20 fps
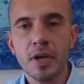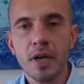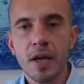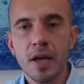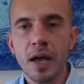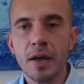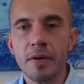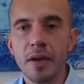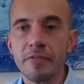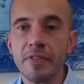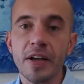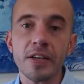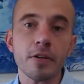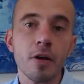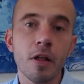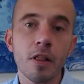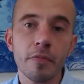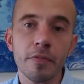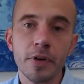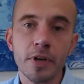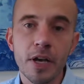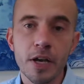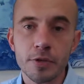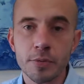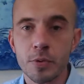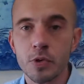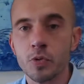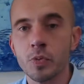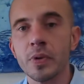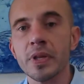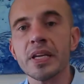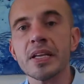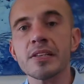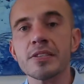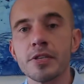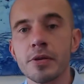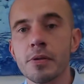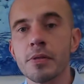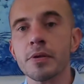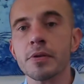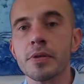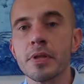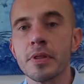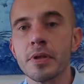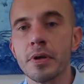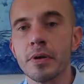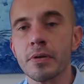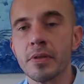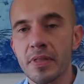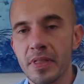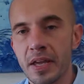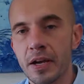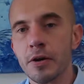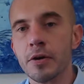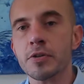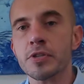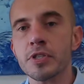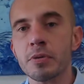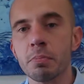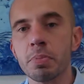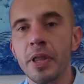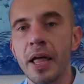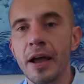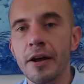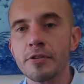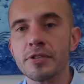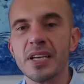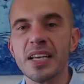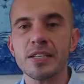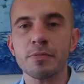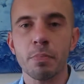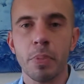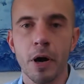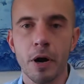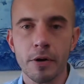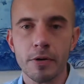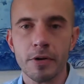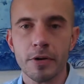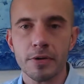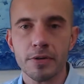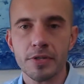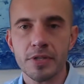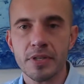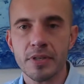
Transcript: in fact, all of our customers really consider their suppliers as partners.